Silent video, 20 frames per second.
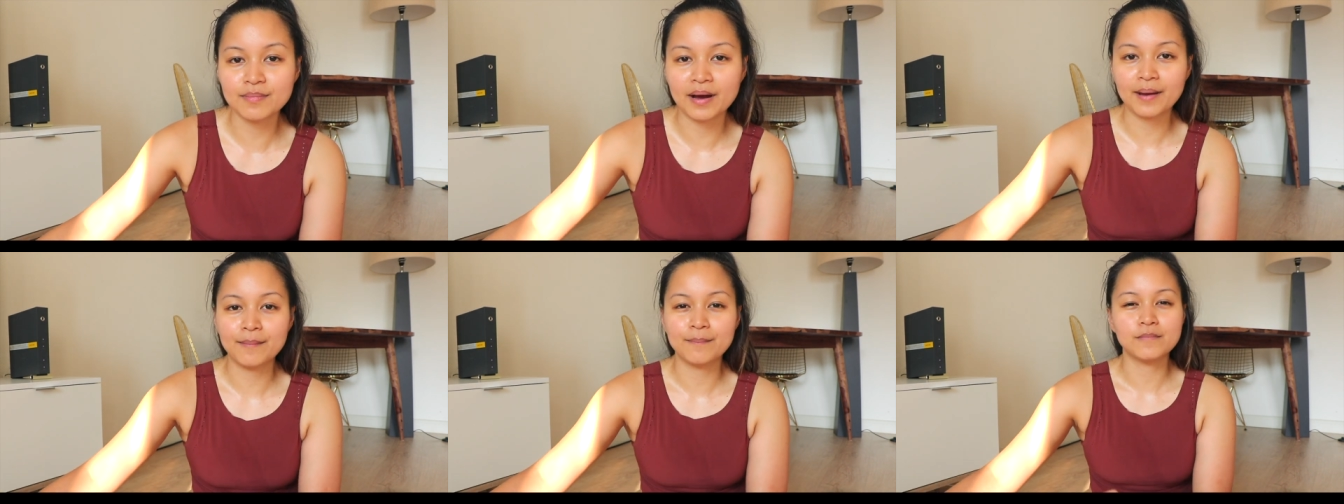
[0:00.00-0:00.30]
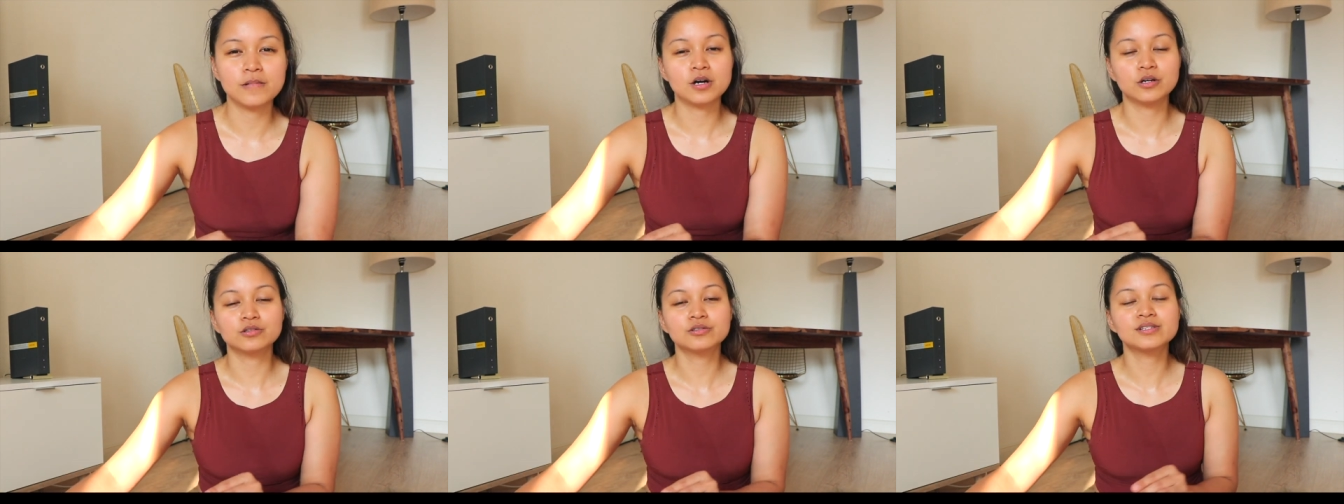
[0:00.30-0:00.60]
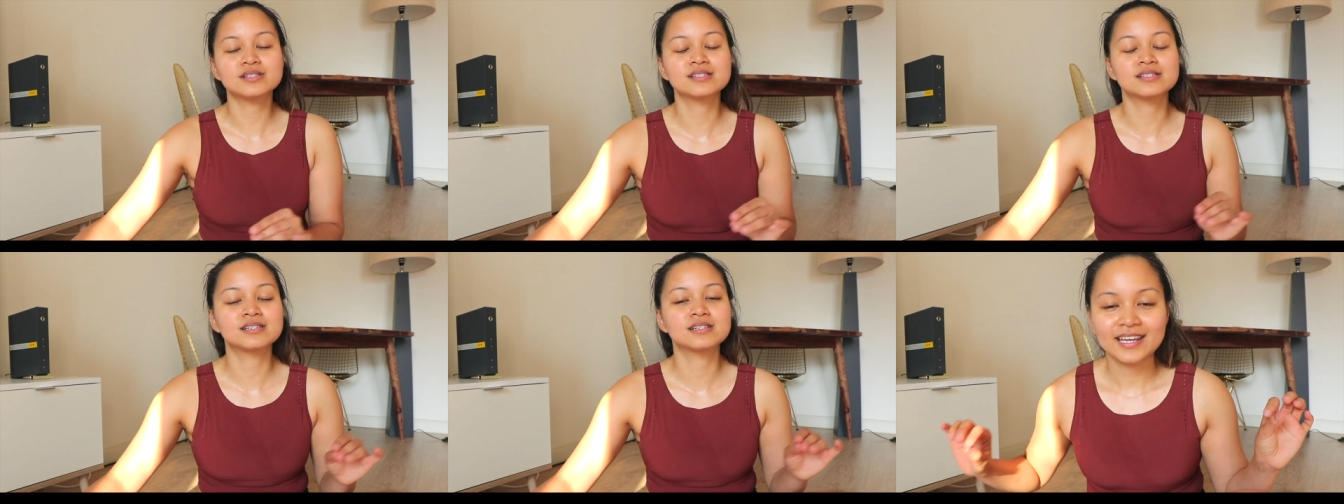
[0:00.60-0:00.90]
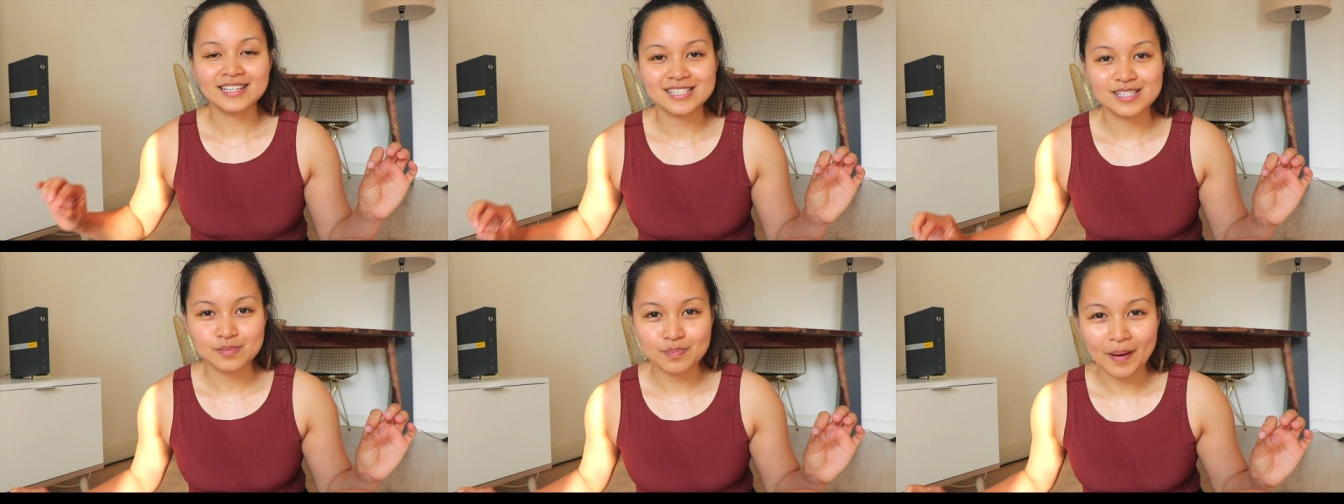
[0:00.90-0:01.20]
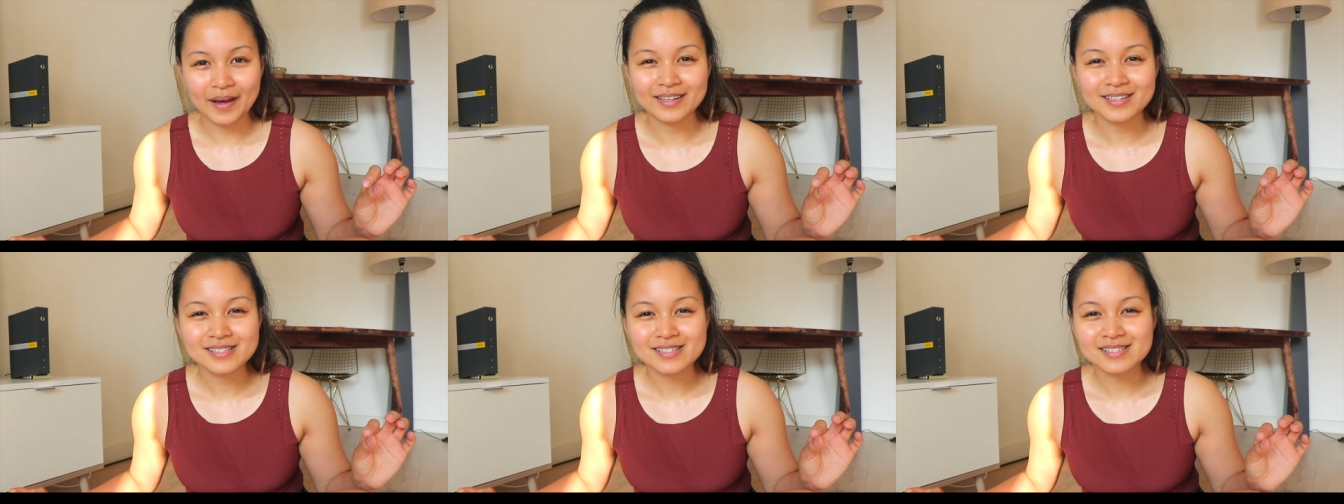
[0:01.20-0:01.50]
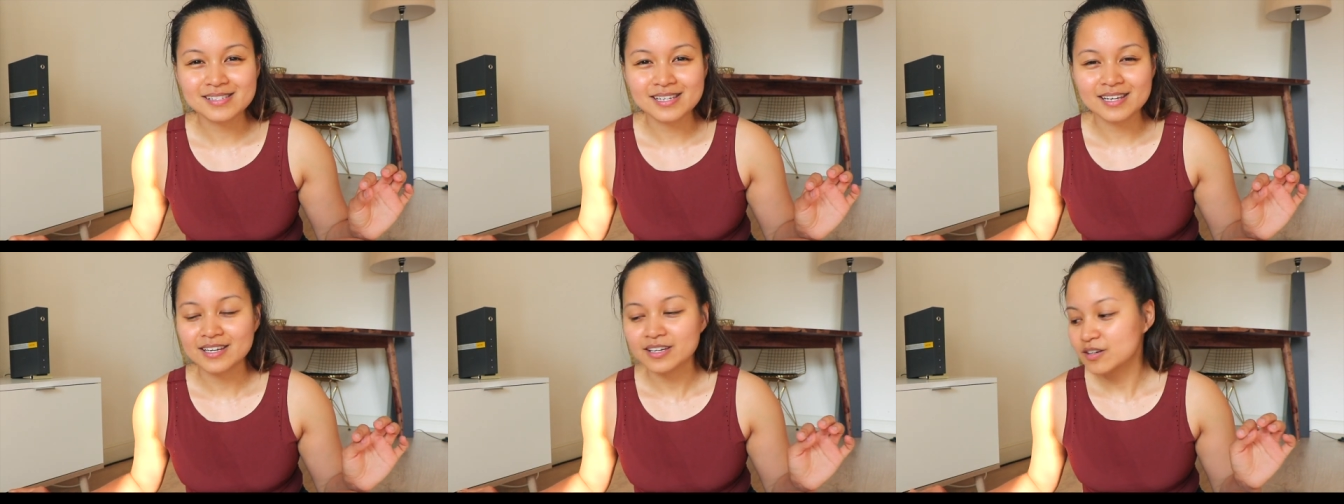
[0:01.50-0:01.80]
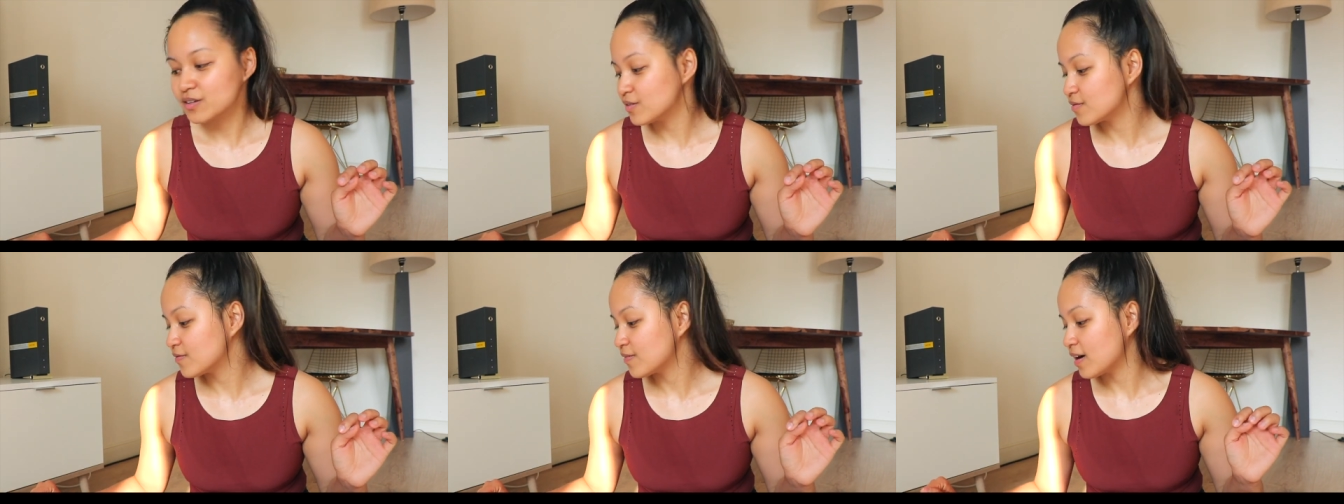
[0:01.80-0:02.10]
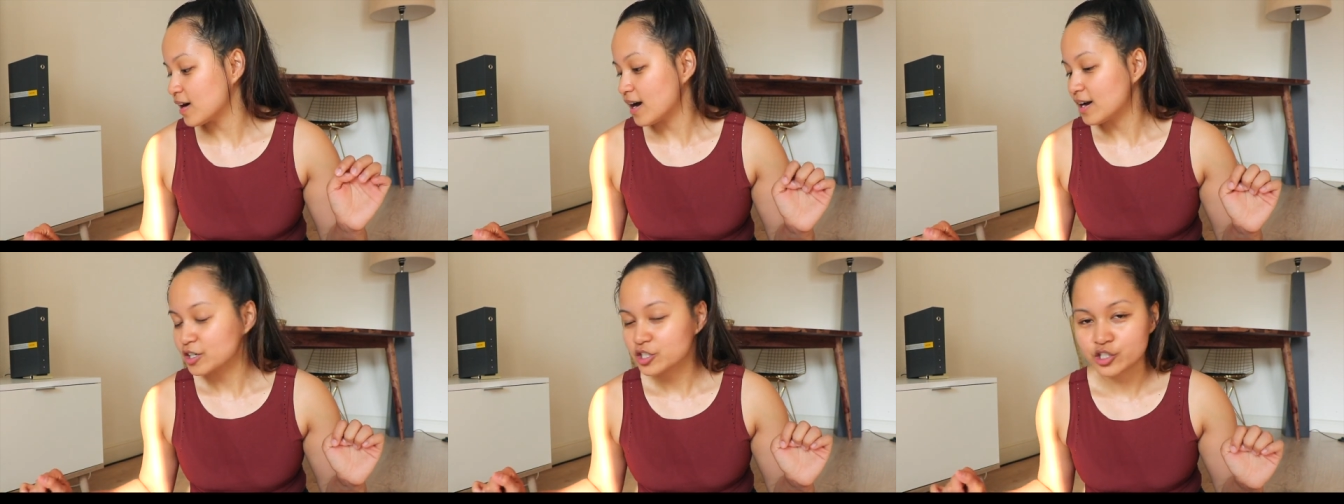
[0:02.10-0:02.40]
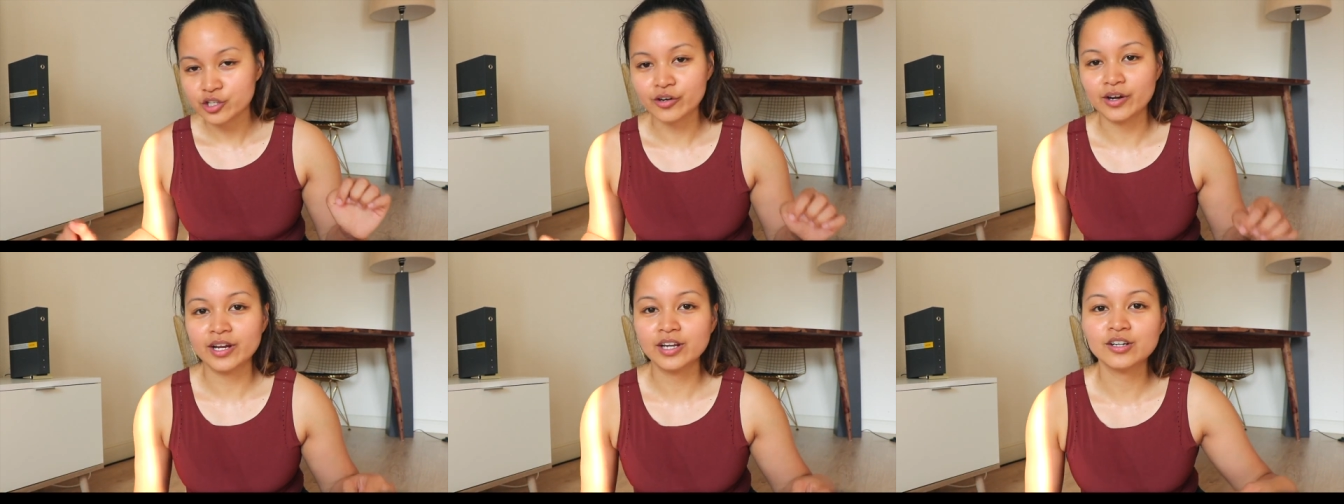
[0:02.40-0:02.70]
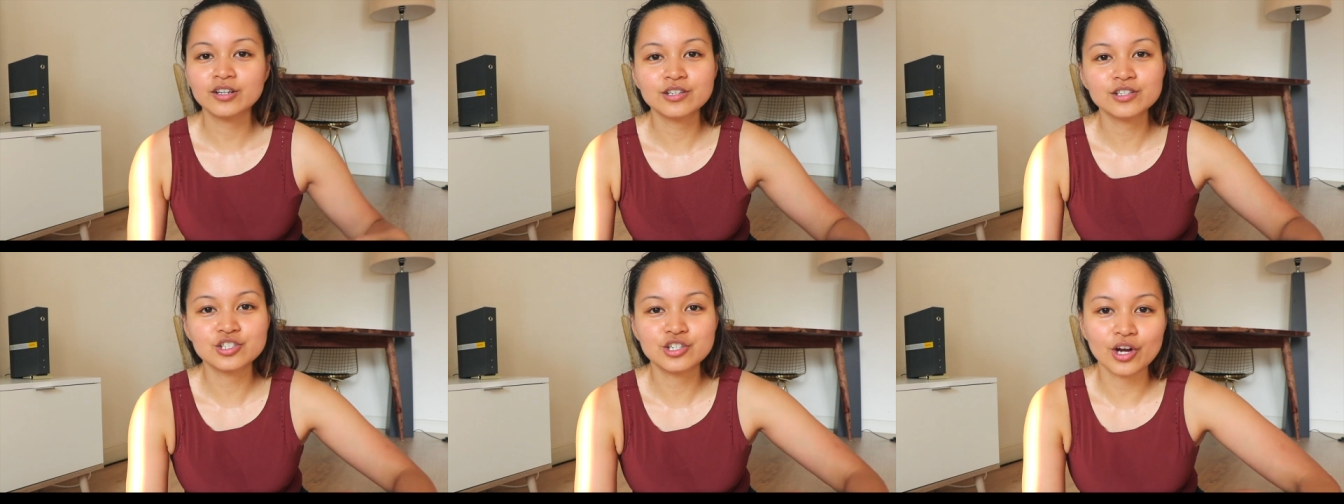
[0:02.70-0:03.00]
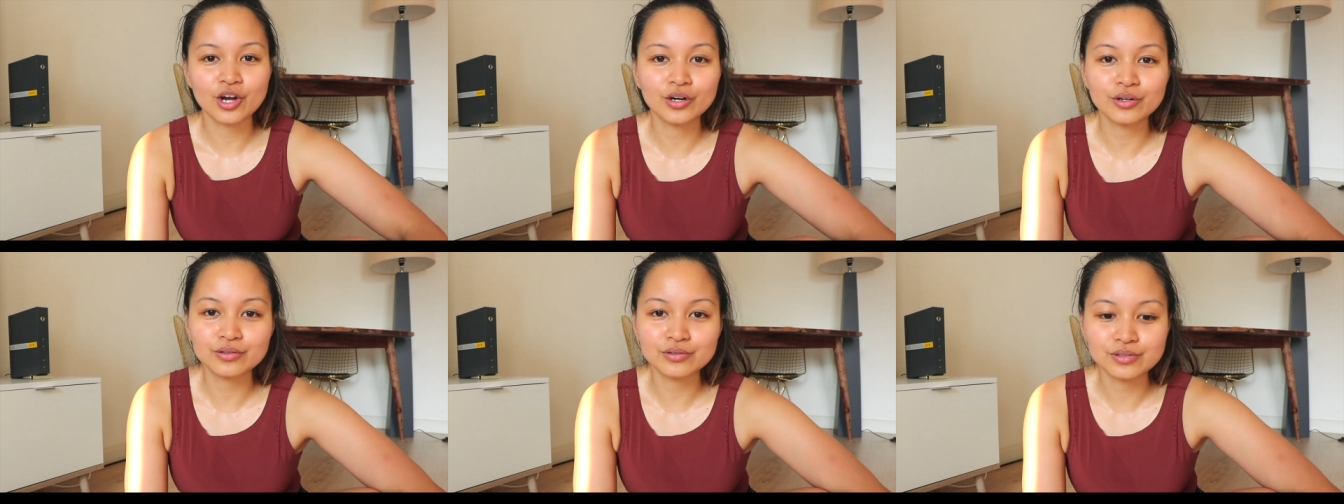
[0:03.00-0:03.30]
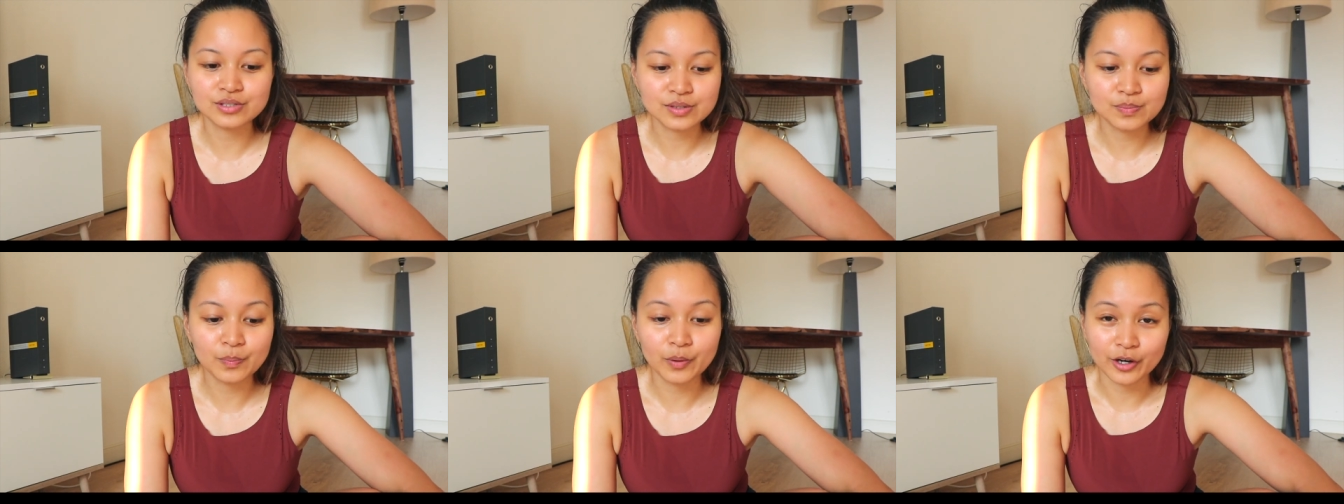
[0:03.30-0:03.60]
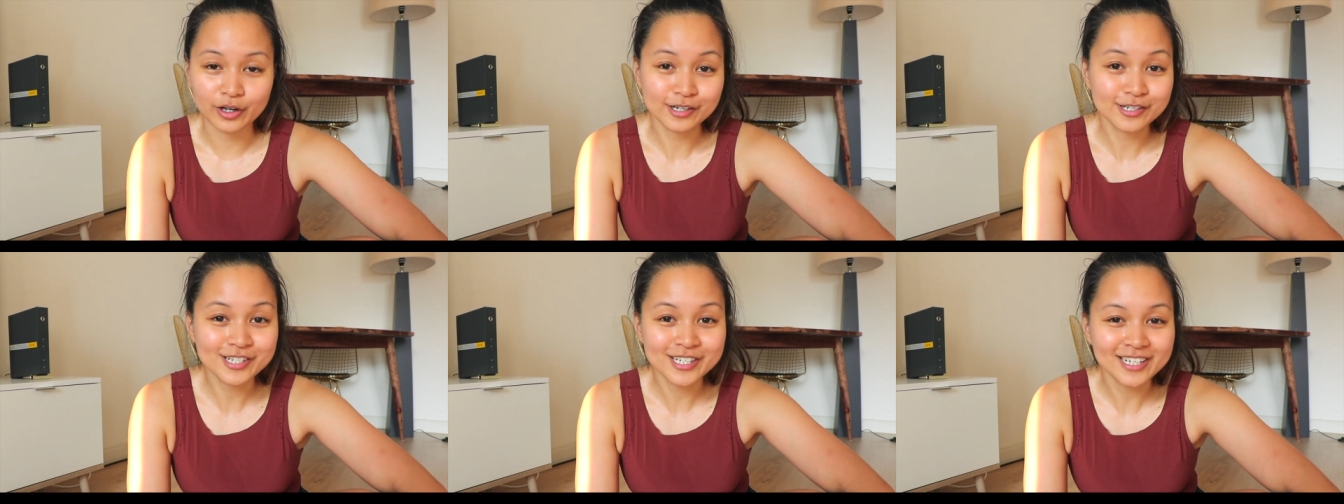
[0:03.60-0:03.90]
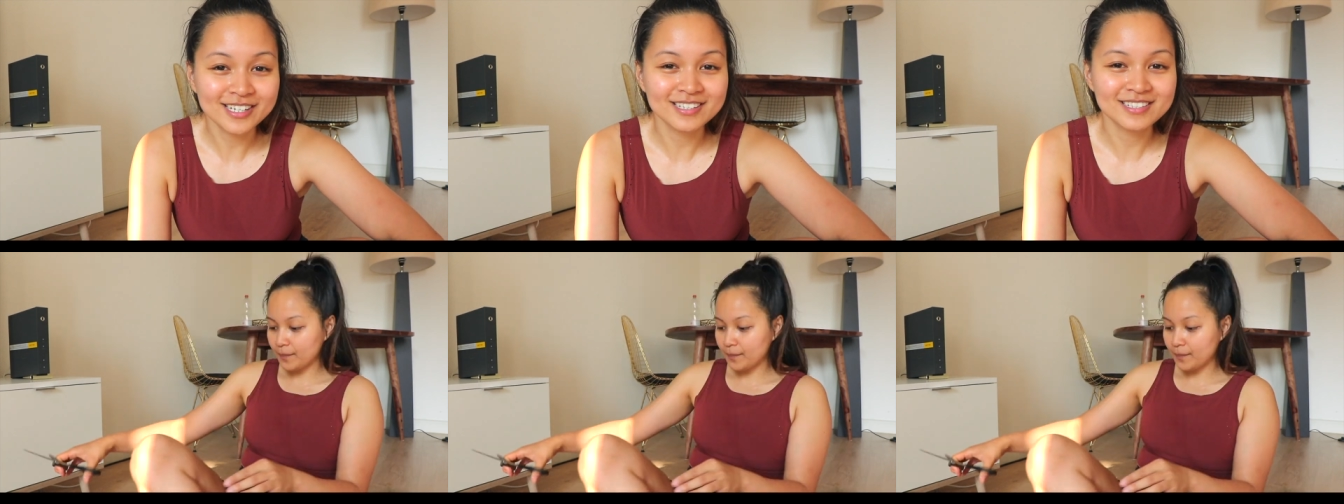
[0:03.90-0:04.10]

my most expensive Trader Joe's purchase.